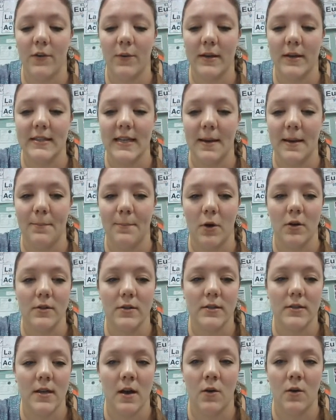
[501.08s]
few
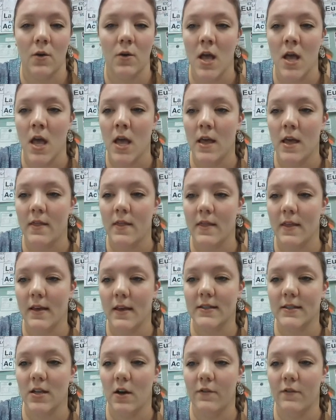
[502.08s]
examples. So this